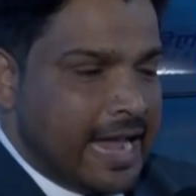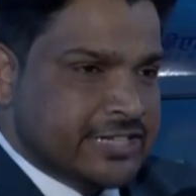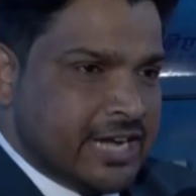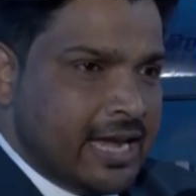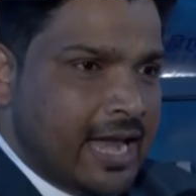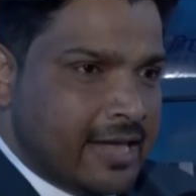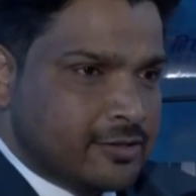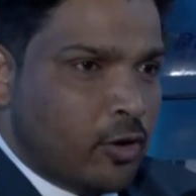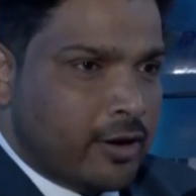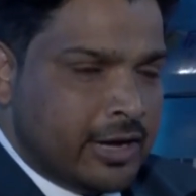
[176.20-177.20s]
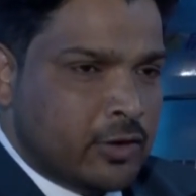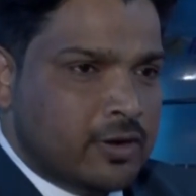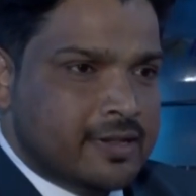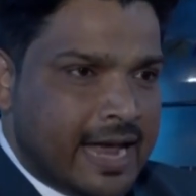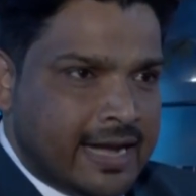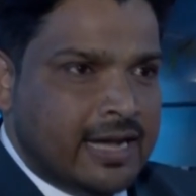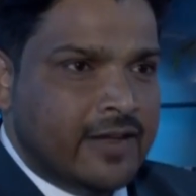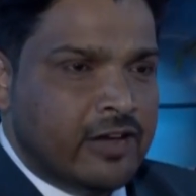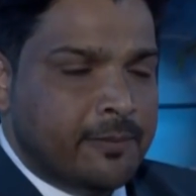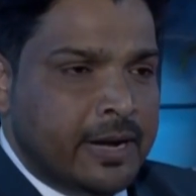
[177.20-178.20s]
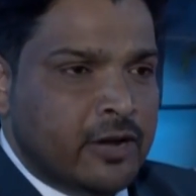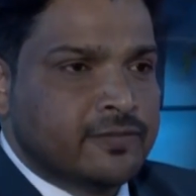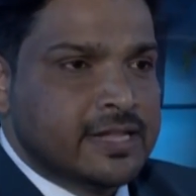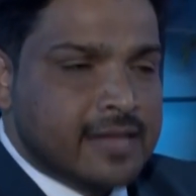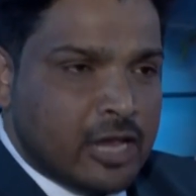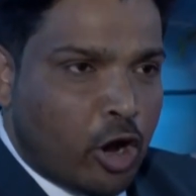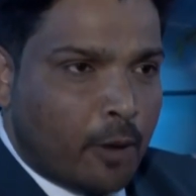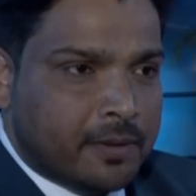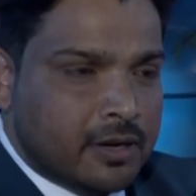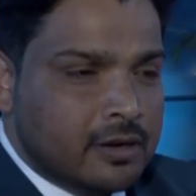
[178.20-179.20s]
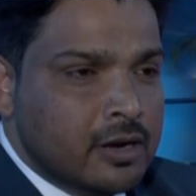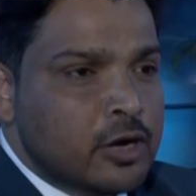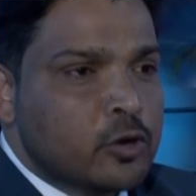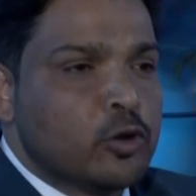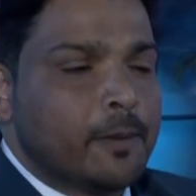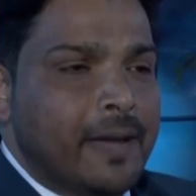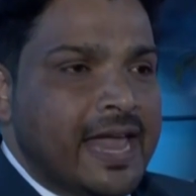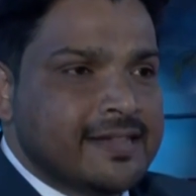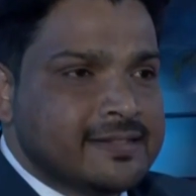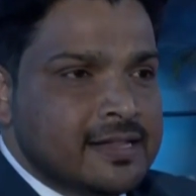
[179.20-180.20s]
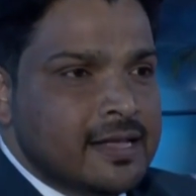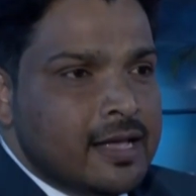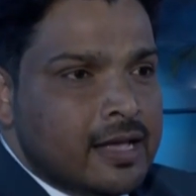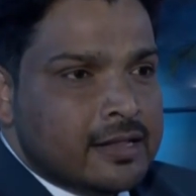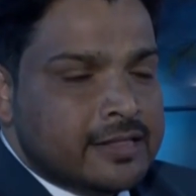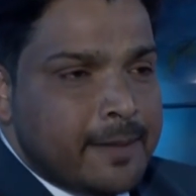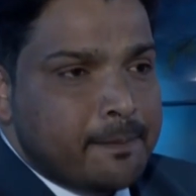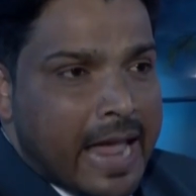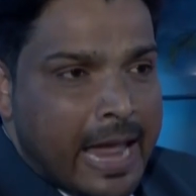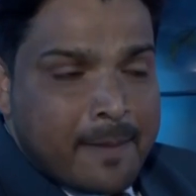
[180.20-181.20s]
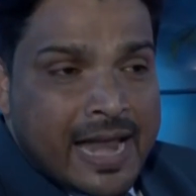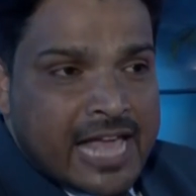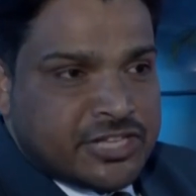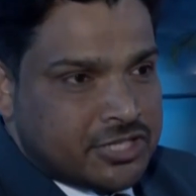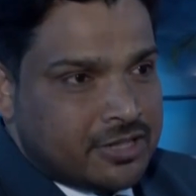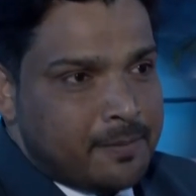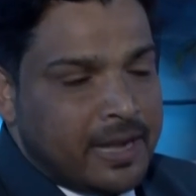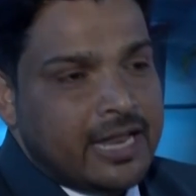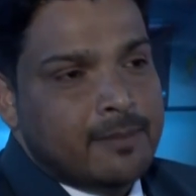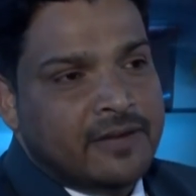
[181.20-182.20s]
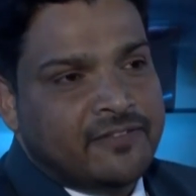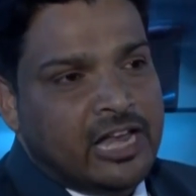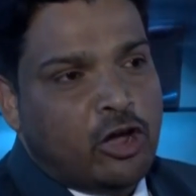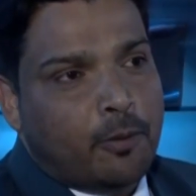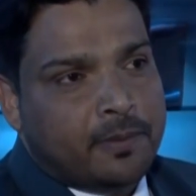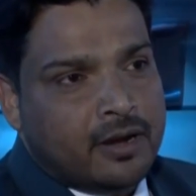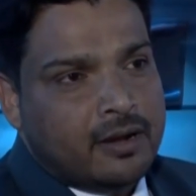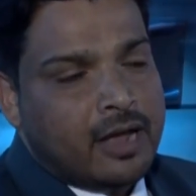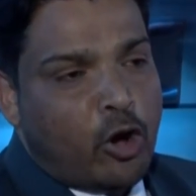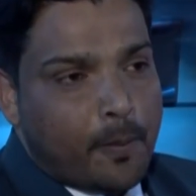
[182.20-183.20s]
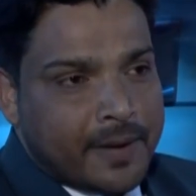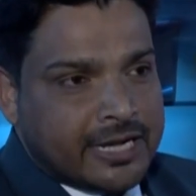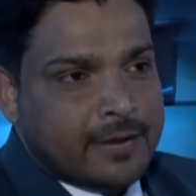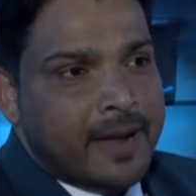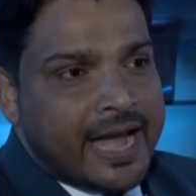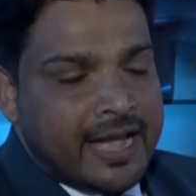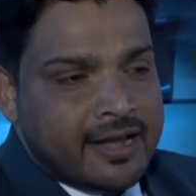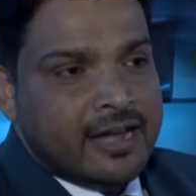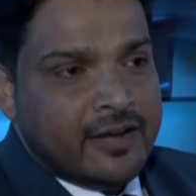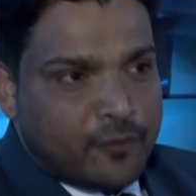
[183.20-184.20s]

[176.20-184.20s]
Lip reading: HAL has got into design and development of this helicopter to replace the MLH, the medium lift helicopter operated by Indian Air